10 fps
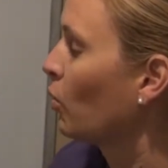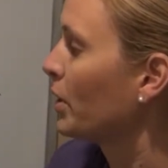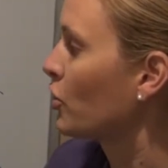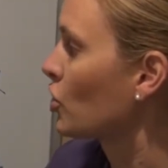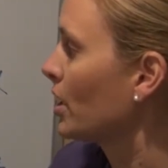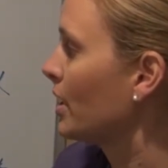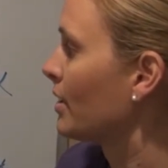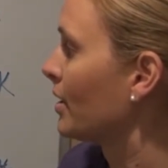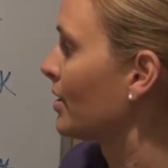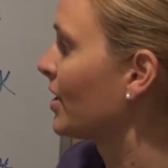which
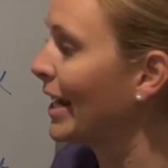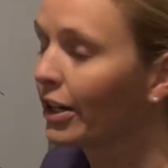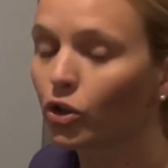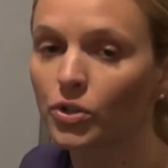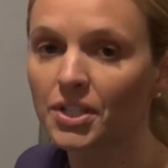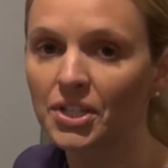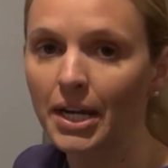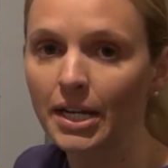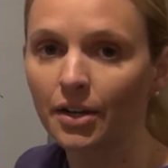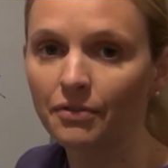is a standard
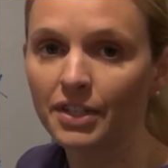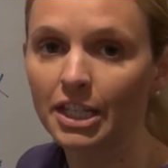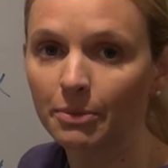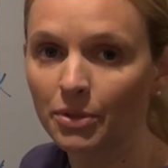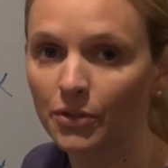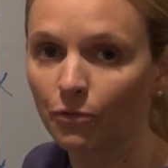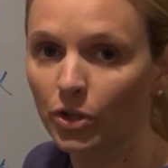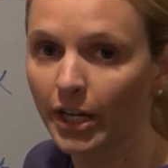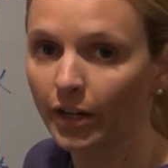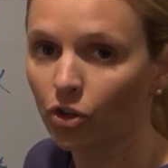state of Gibbs
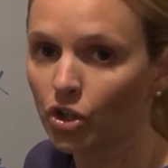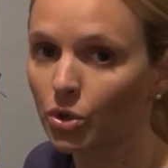free energy,